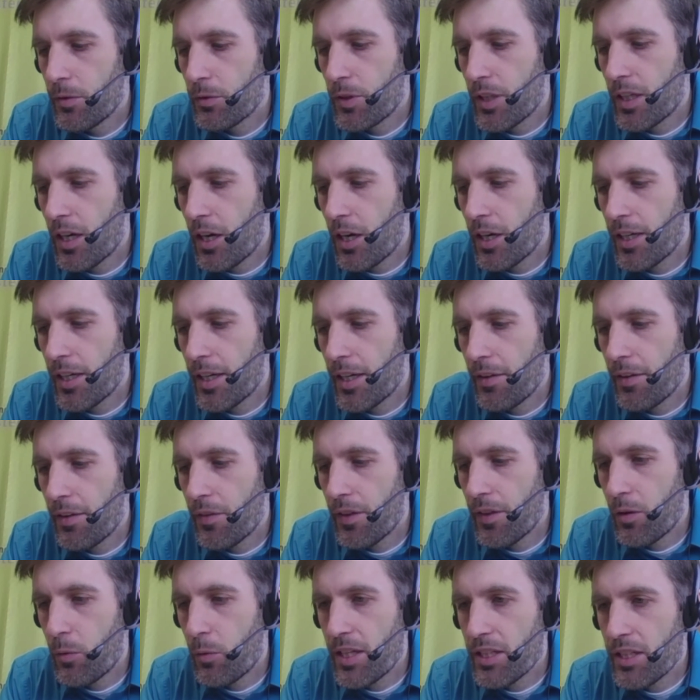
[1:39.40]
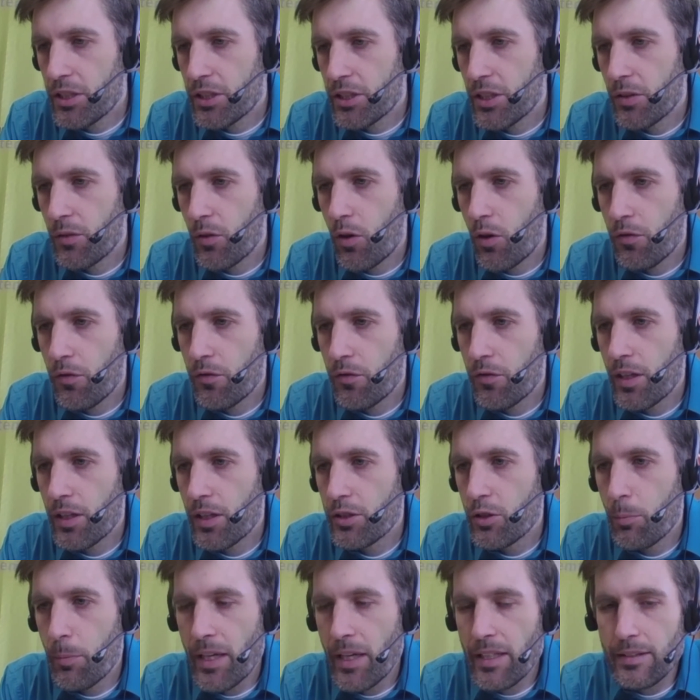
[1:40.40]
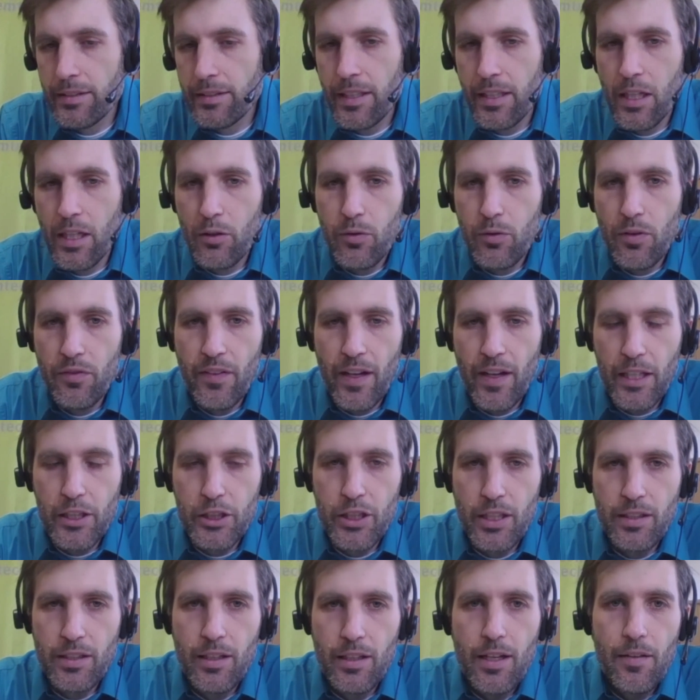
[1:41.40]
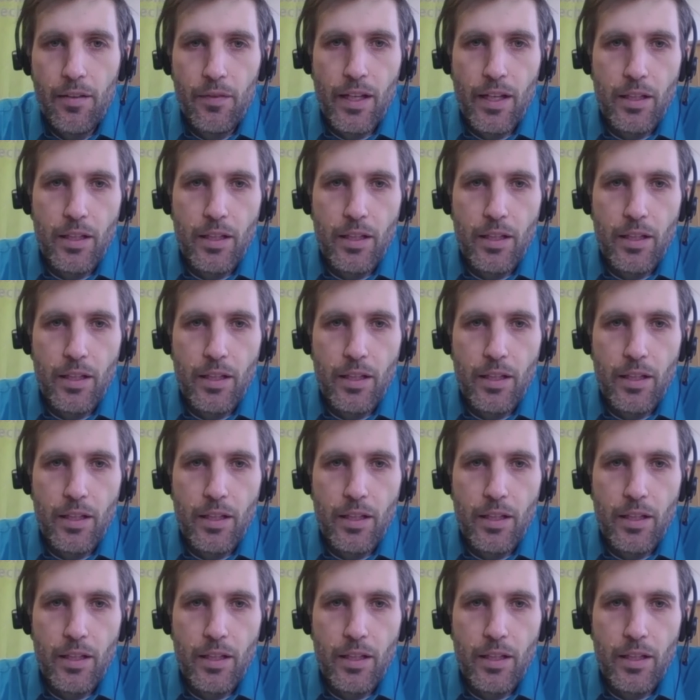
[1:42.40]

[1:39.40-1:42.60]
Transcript: regarding the question of domestic liquefaction,